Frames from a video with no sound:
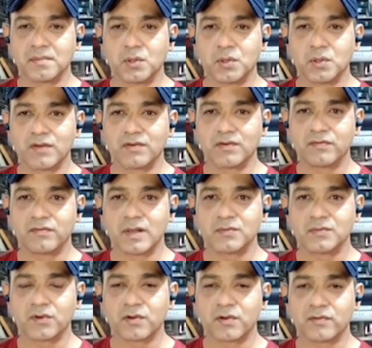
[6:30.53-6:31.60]
you gave a
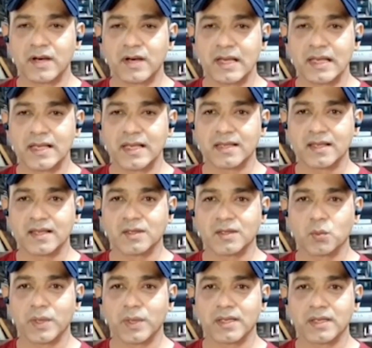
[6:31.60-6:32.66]
film for a while, and
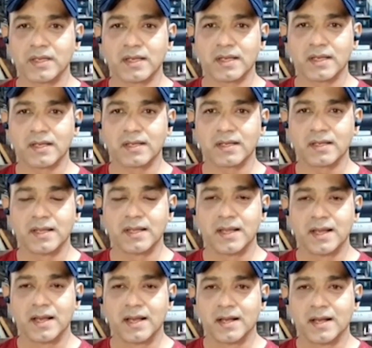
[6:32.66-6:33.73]
you went ahead and
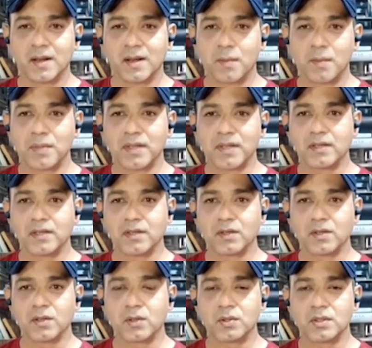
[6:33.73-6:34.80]
completed your
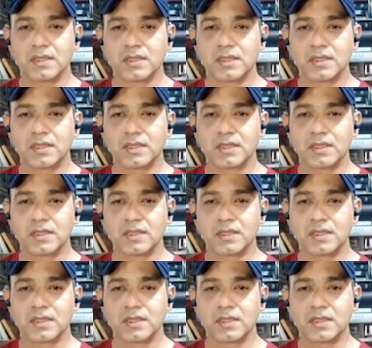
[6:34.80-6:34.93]
course.